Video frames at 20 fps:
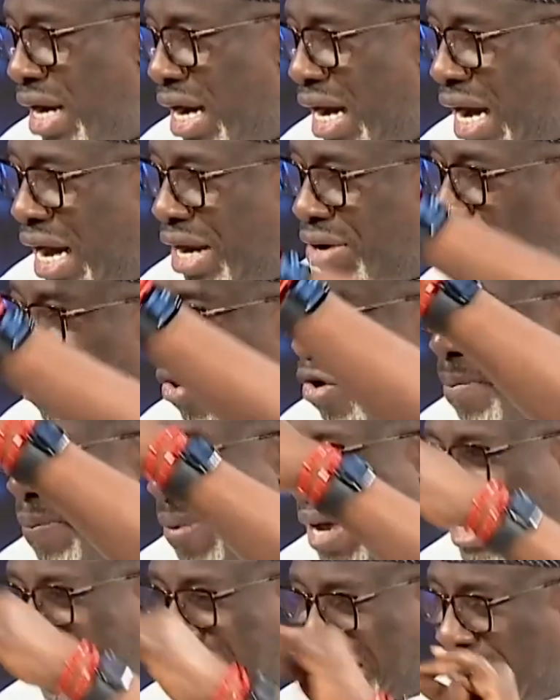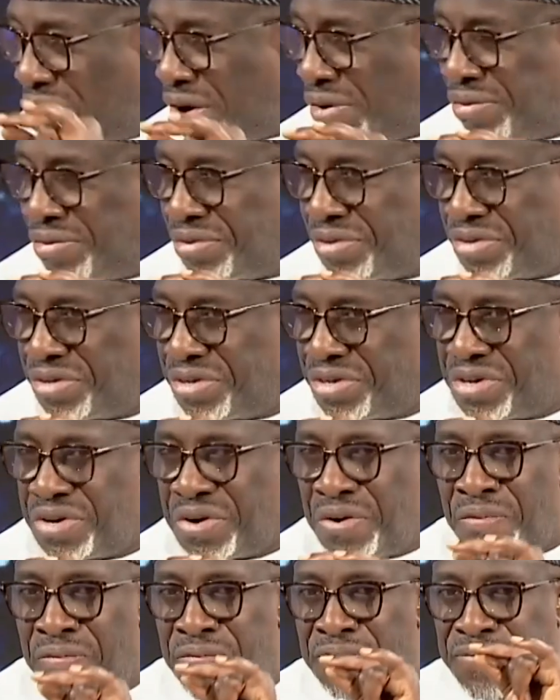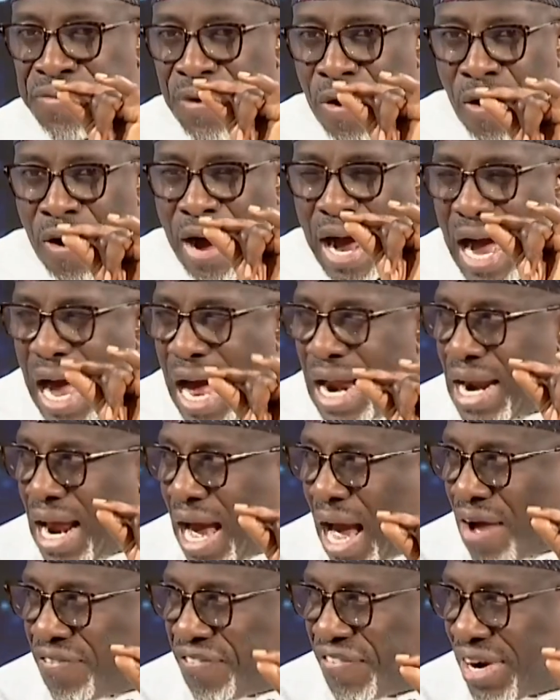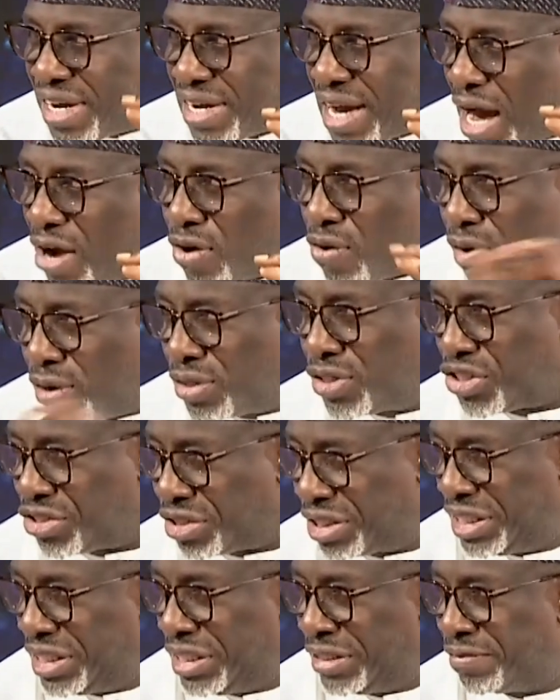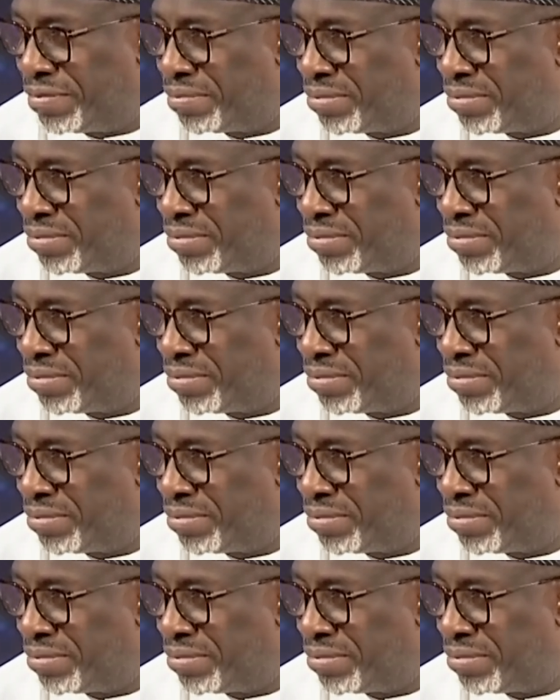and up and down. For an African country